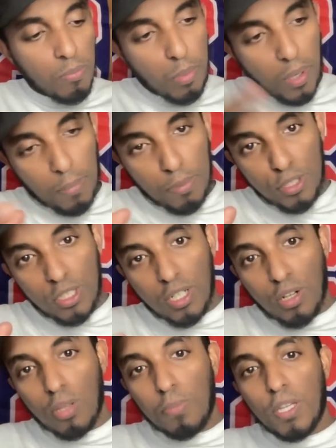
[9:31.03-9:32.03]
But I
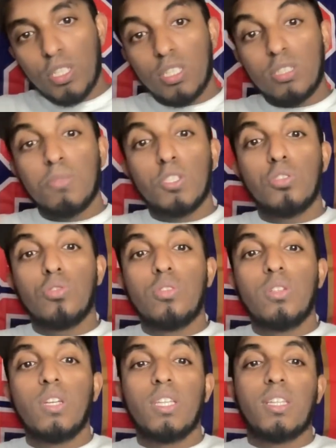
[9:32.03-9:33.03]
appreciate all the patience. Make sure you
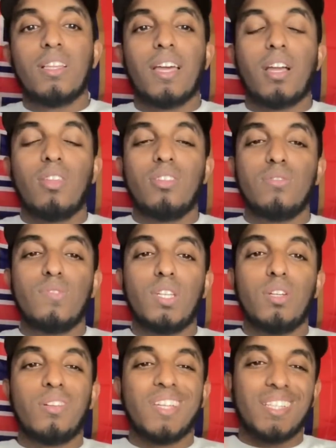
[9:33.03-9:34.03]
do hit the like on this video.